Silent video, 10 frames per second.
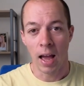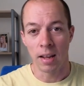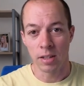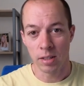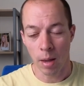
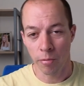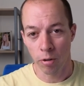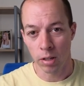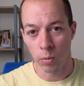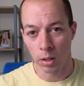And in step
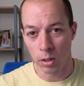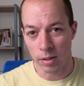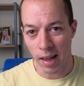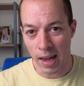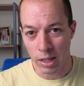three, we're going to
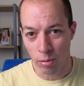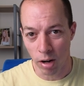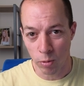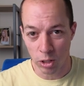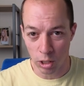use
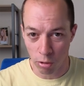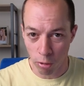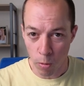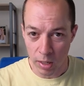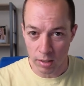X-Ray, which is the
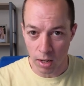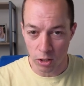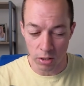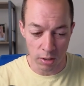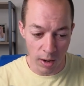Chrome
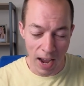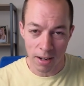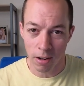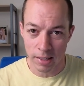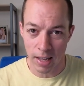extension, to
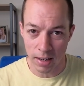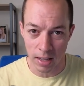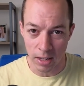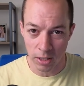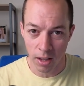analyze that
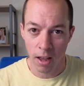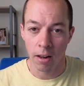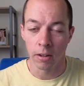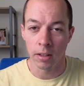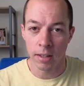niche.
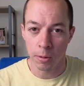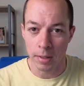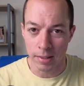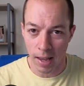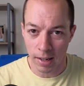And I'm going to tell
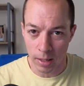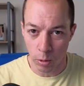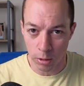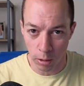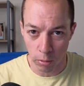you exactly
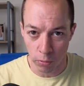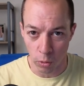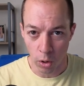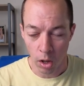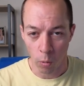what to look
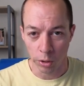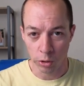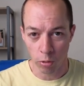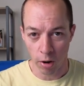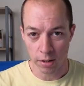for when
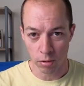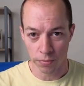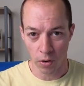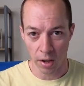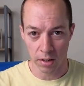you're trying to
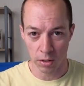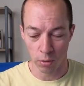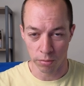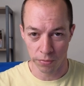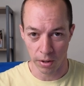find
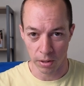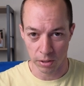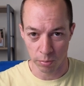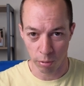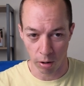your
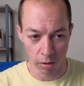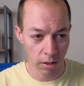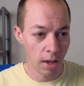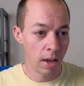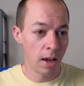first
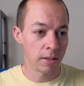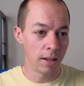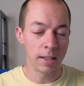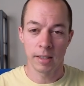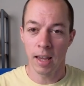product.
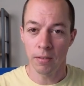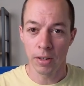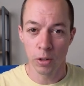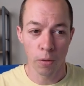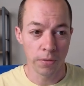So let's kick
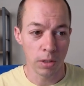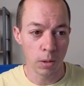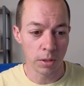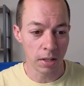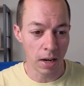things off
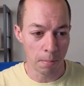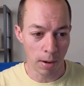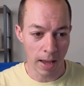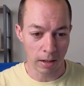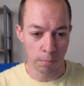using
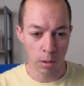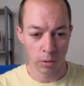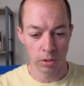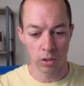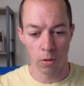Black
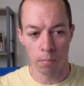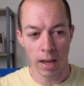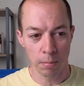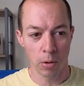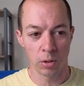Box. So
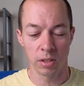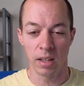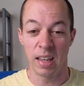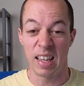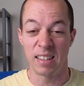Black Box
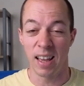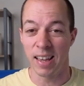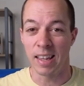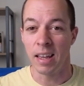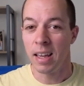is
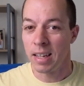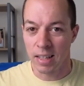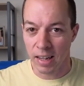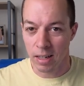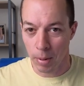a
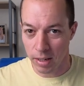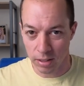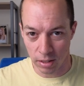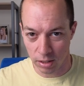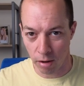
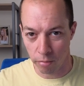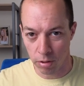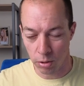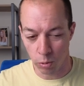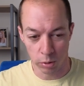database
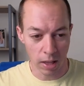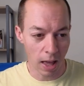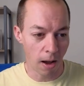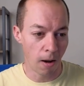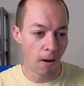discovery tool. So
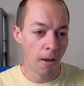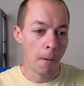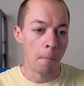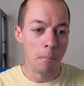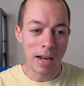there are
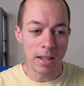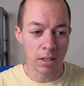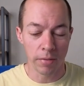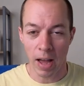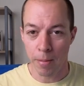
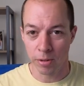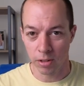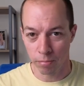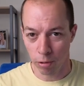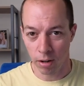millions of
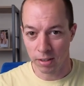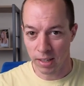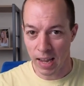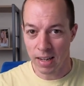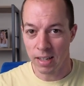Amazon
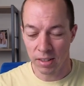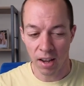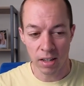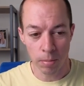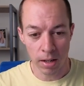products in this
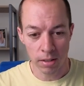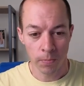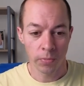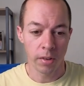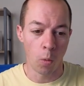database.
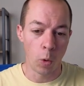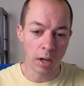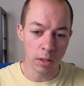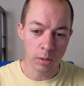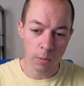And we're
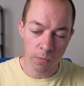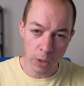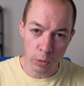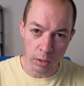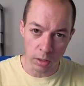going to use some
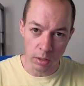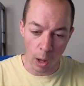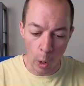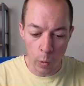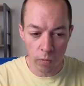filters
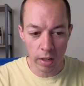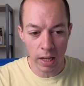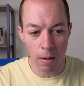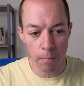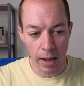to hopefully
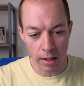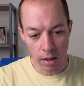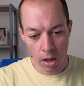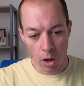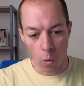come
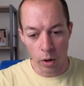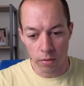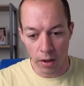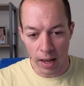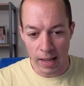back
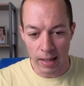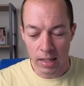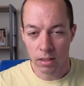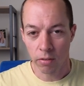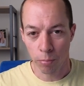with a
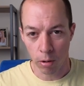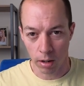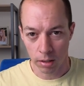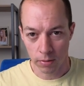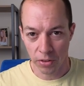list of
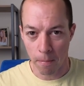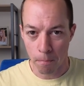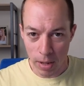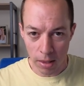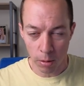products that
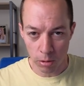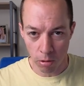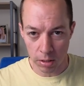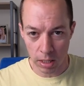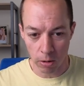meet those
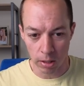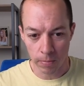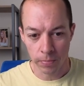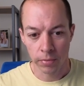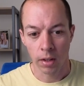
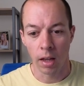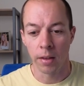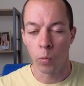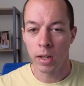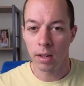criteria
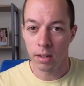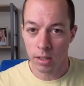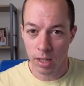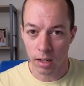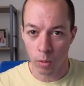and that we can
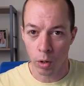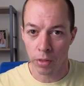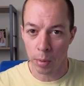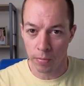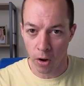consider
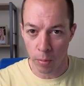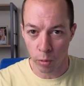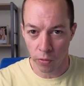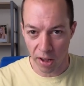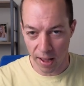whether they be
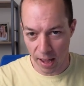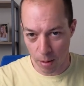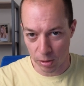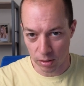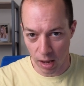viable for our
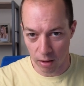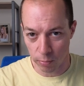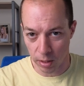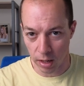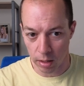Amazon
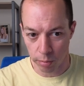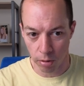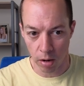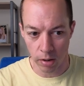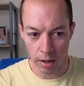FBA
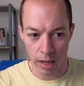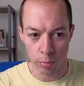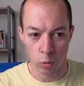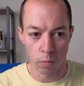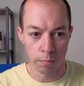private
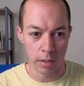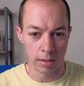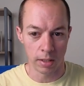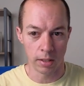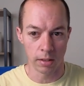label
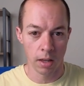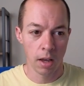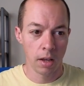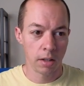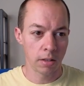businesses.
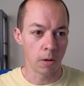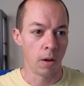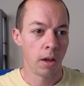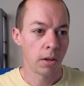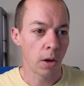So
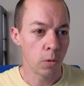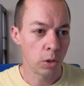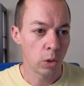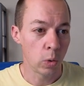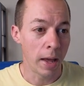go
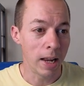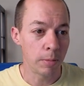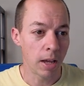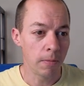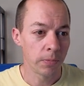to
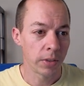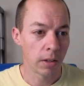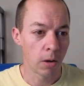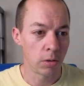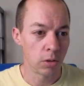Helium 10
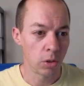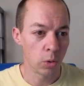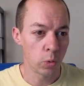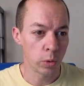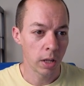go to
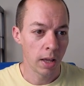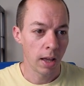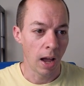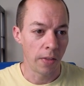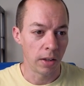tools
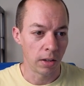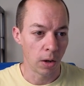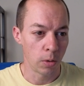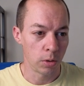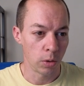and then
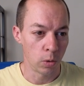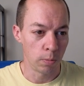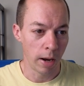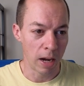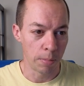go to
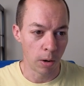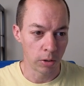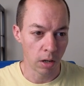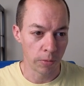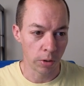black
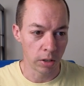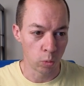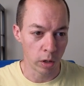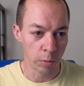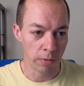box. I've got it
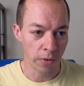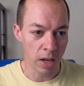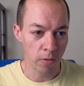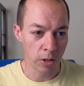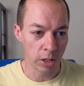as one of my
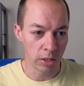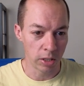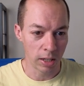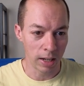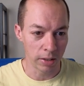favorites. You can
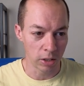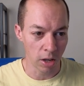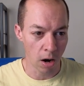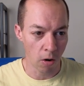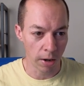just click the
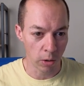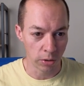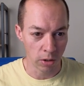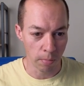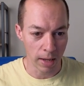star
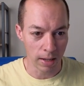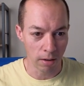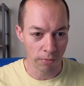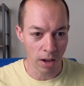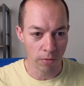icon to make
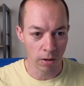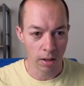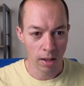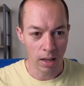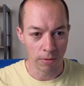it a
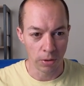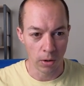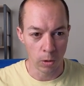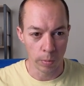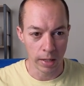favorite. If
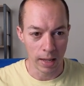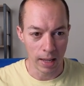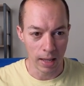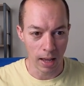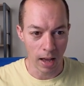not, it will be
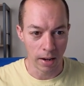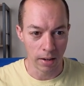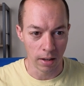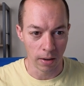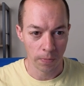here
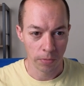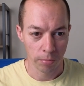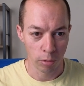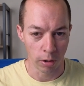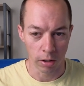under
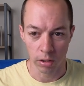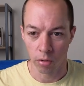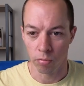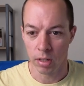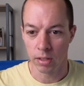product
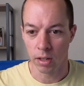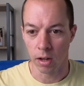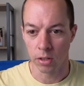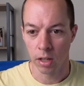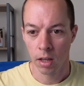
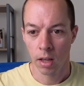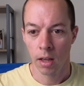research.